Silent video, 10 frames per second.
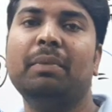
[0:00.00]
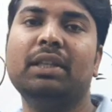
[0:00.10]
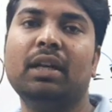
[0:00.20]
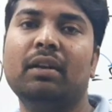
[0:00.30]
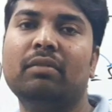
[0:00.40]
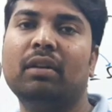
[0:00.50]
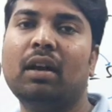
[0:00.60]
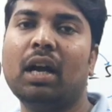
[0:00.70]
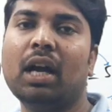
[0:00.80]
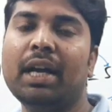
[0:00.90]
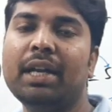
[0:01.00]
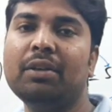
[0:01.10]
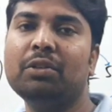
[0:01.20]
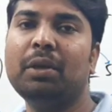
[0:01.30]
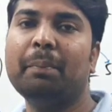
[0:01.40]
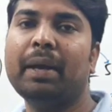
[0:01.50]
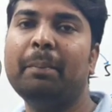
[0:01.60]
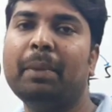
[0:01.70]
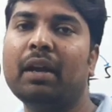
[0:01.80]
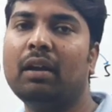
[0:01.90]
method. According to the
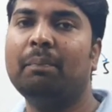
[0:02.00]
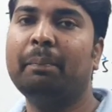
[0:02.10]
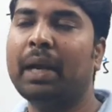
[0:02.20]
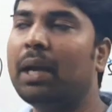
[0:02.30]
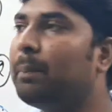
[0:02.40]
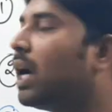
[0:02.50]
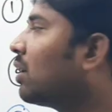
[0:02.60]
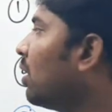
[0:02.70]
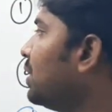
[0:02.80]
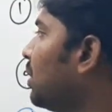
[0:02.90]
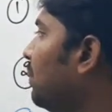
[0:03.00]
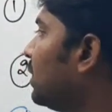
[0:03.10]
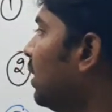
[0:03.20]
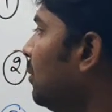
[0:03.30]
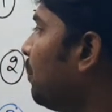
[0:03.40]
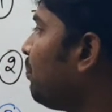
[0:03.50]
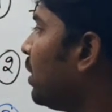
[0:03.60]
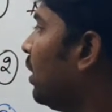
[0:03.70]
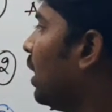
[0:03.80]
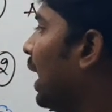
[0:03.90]
prime factorization method,
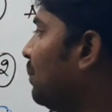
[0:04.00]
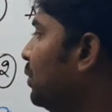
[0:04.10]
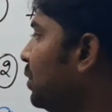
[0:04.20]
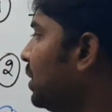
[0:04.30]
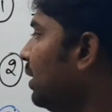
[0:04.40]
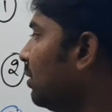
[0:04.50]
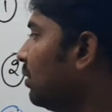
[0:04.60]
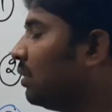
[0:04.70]
I am using